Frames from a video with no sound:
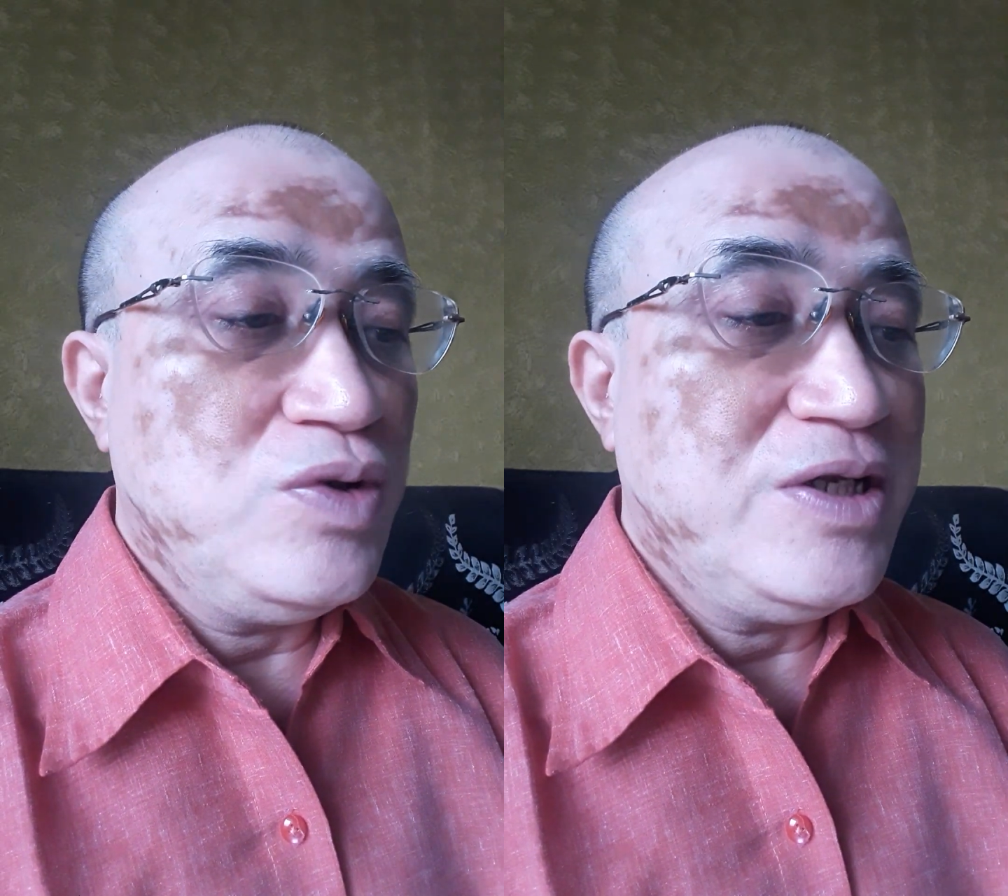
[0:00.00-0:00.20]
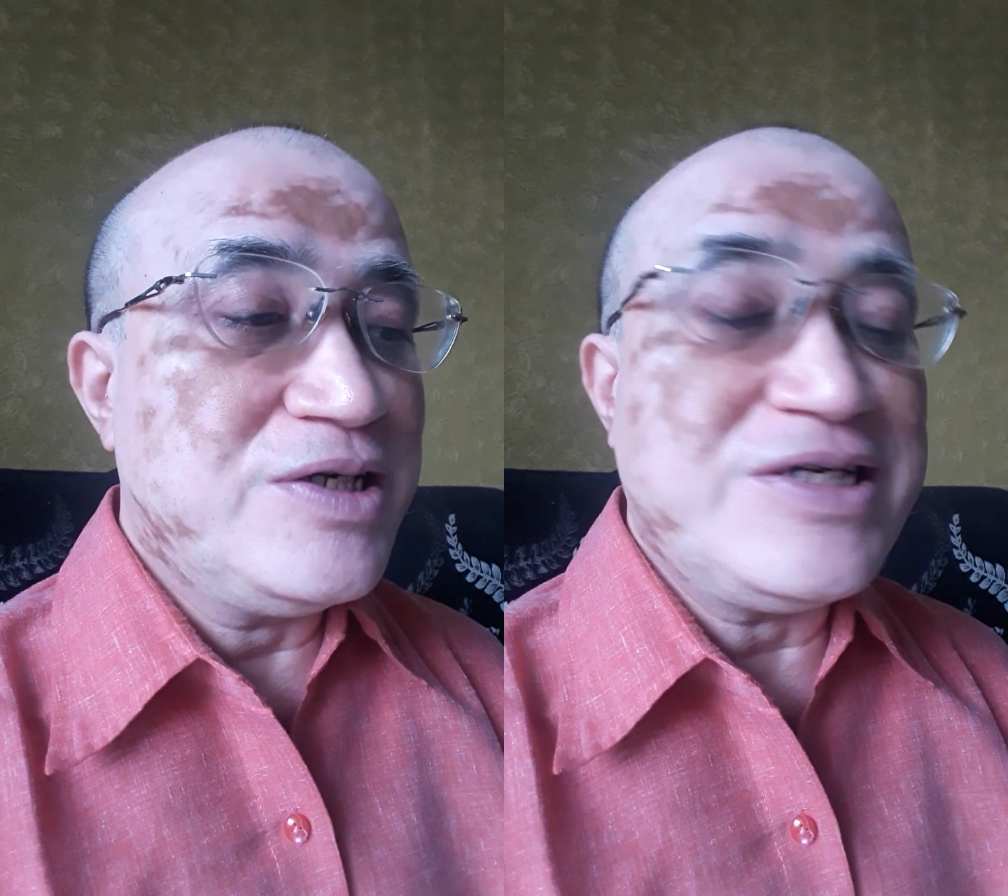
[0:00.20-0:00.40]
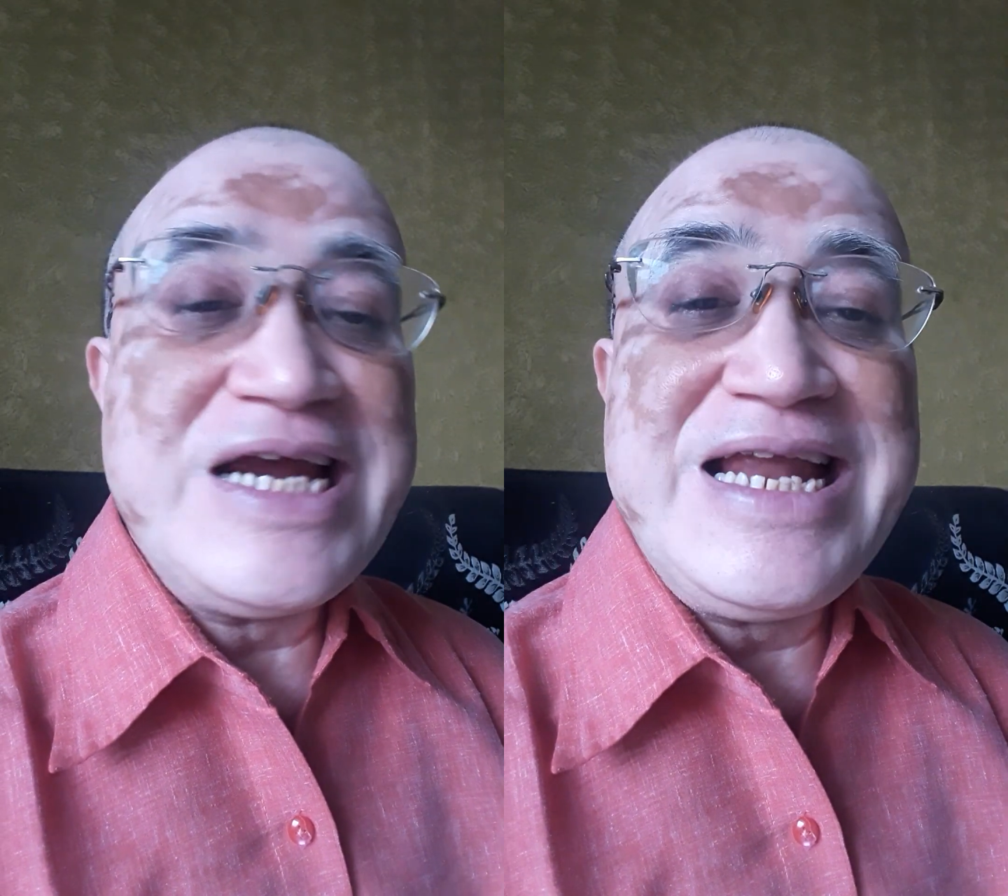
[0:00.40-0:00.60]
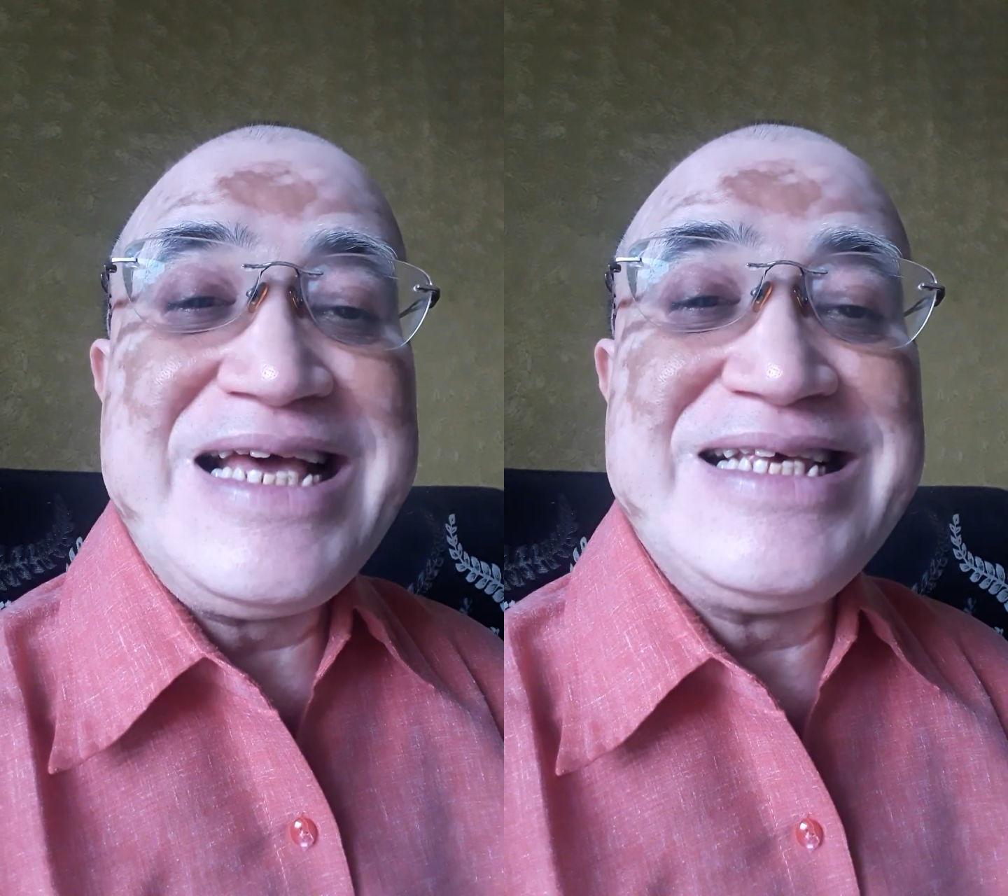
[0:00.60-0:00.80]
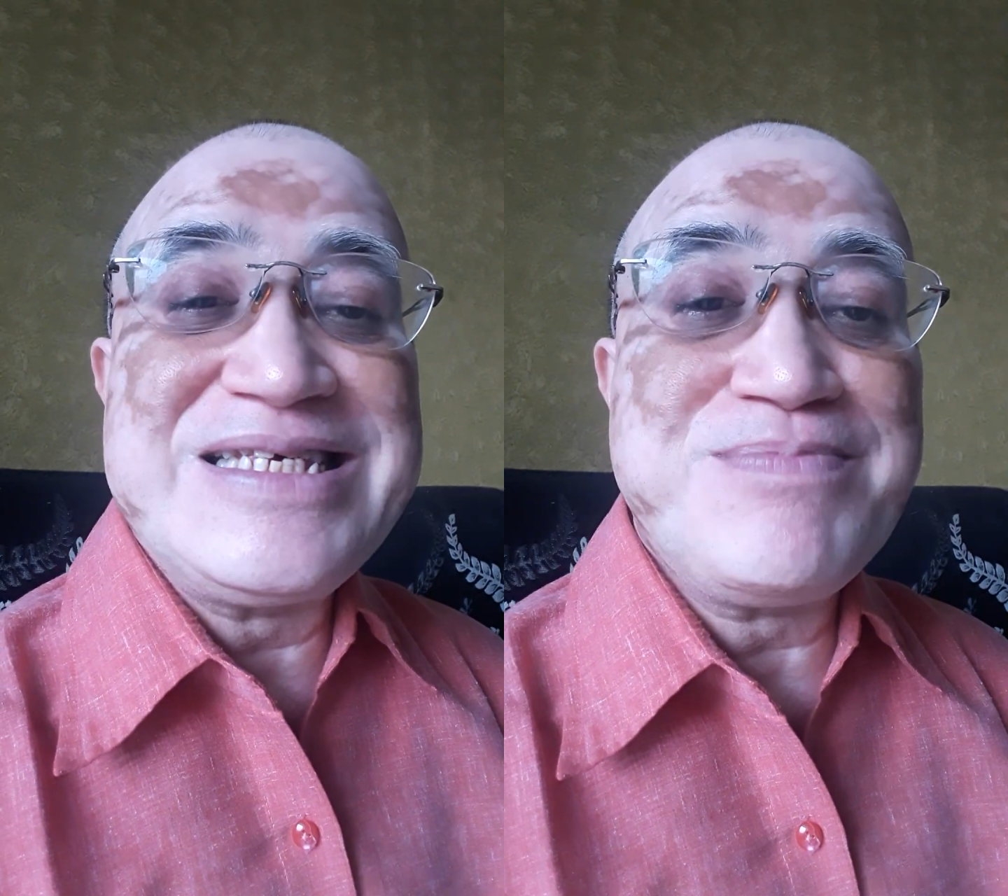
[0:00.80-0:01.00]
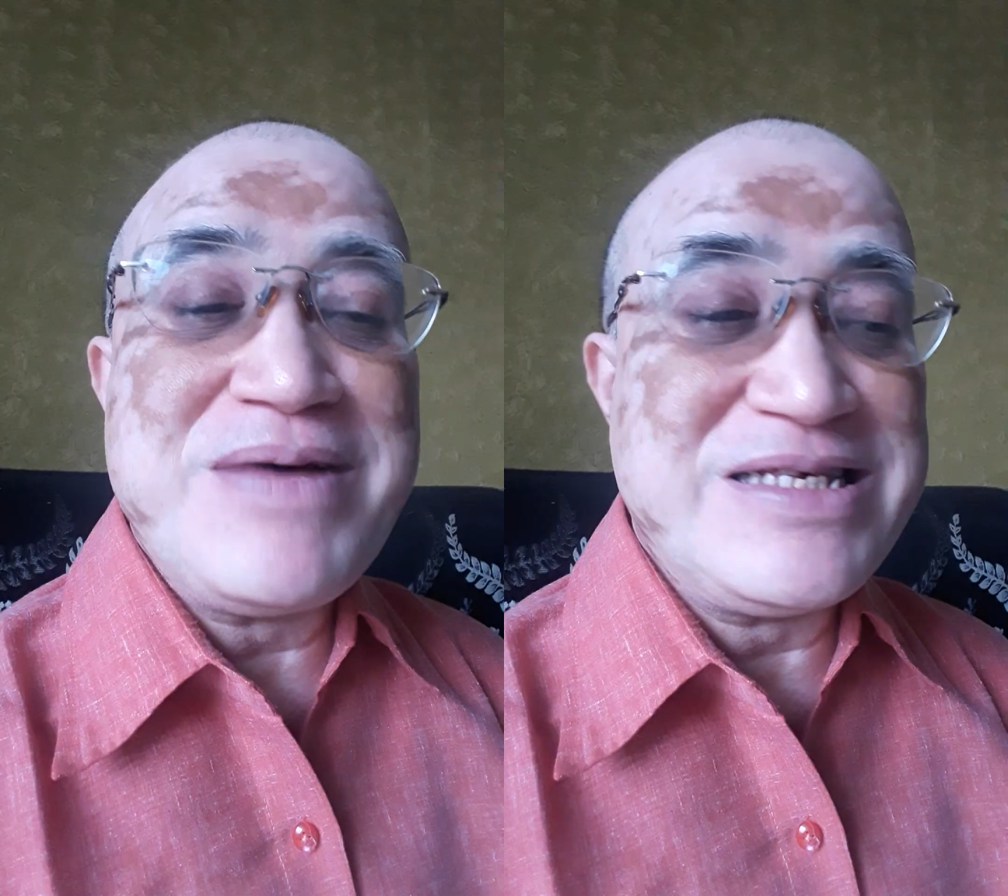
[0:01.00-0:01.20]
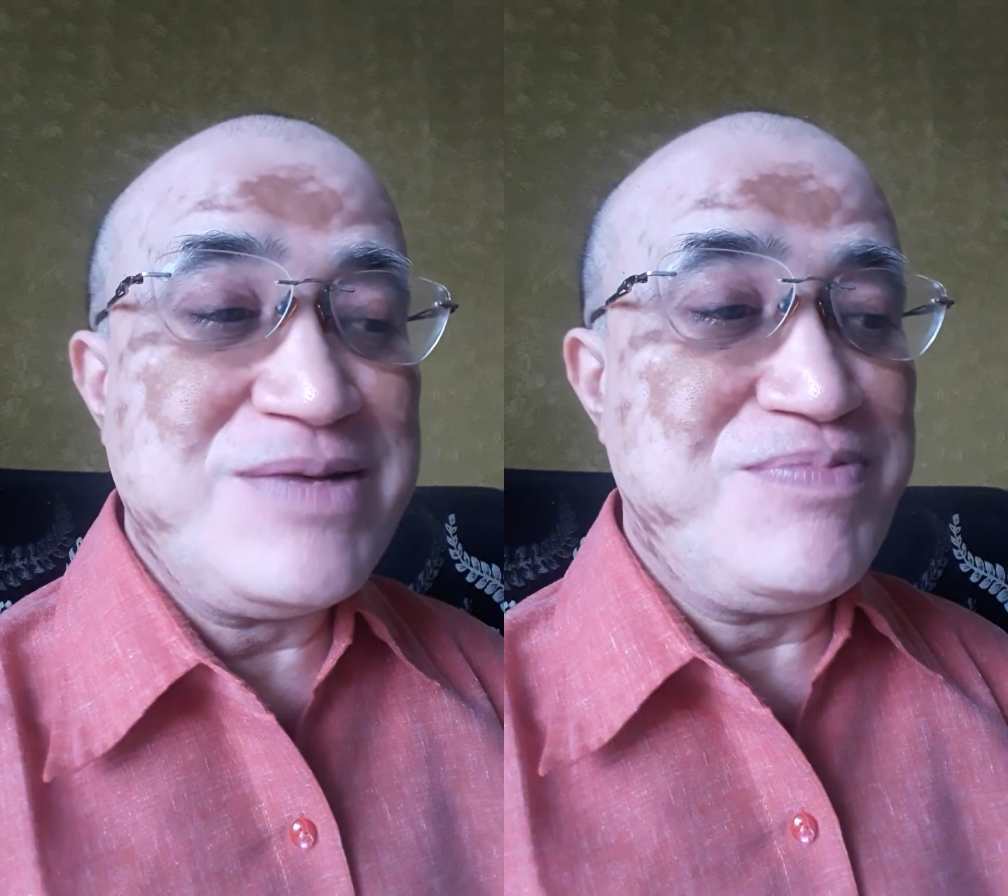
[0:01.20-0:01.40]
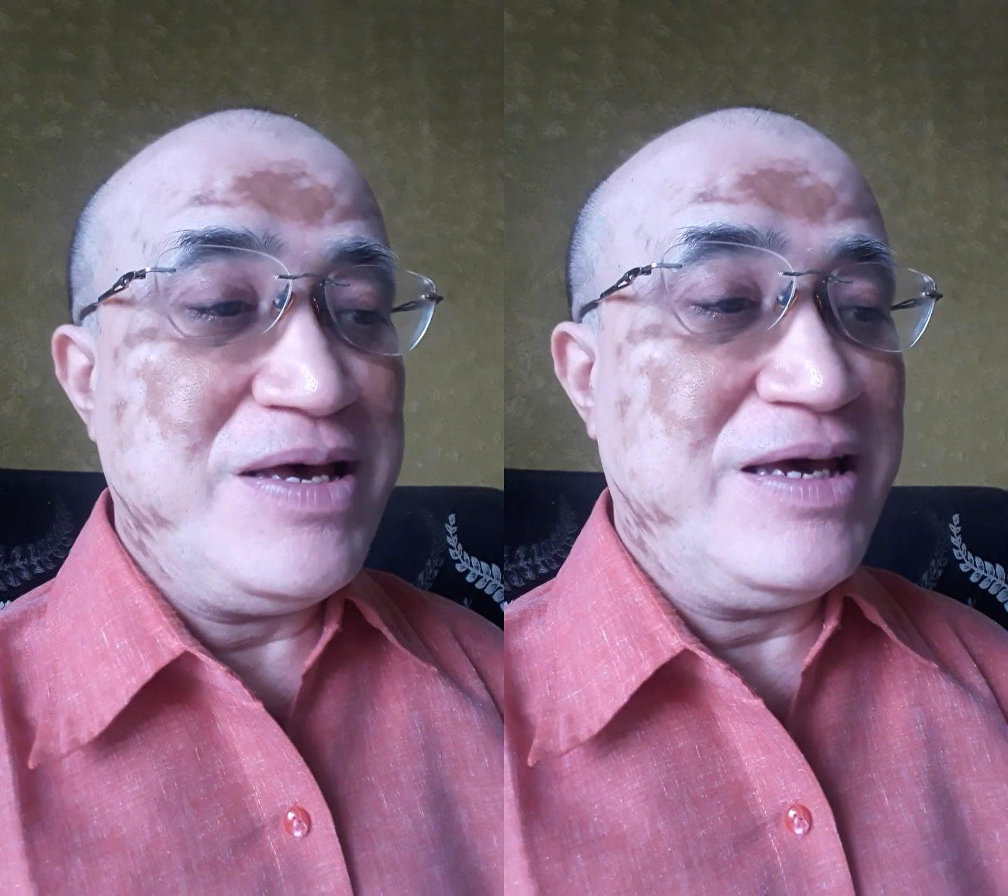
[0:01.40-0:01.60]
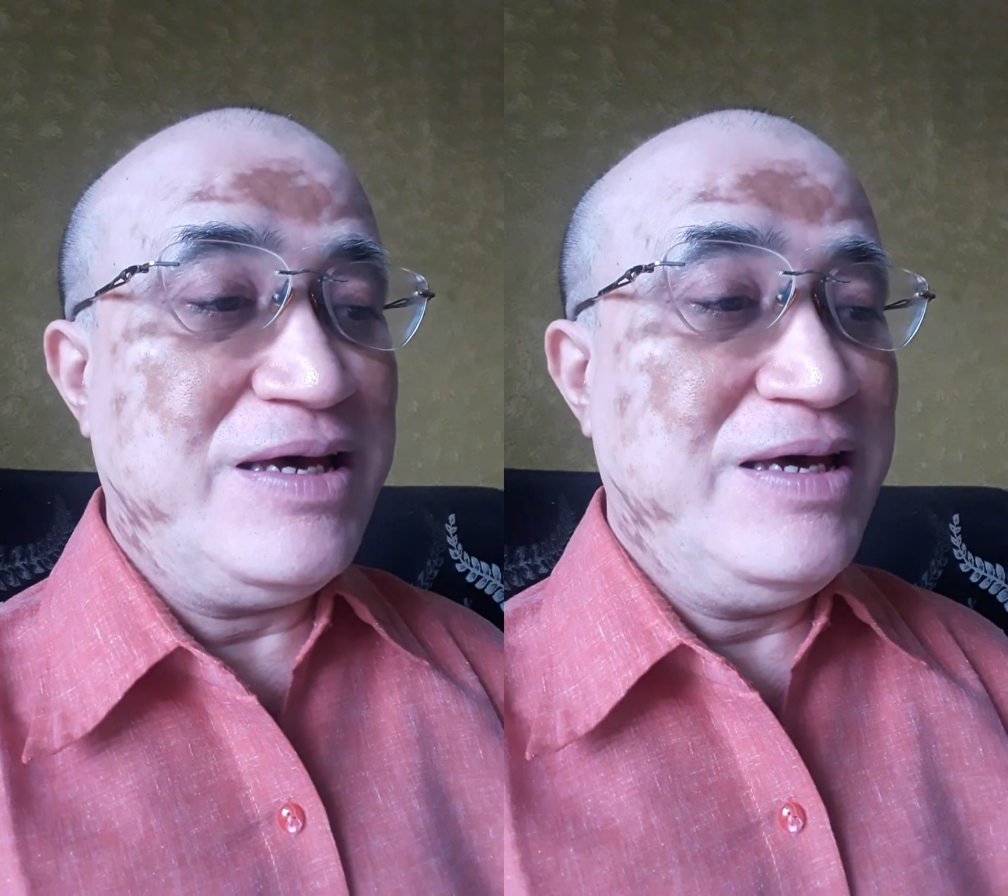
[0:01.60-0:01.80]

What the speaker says: the training specific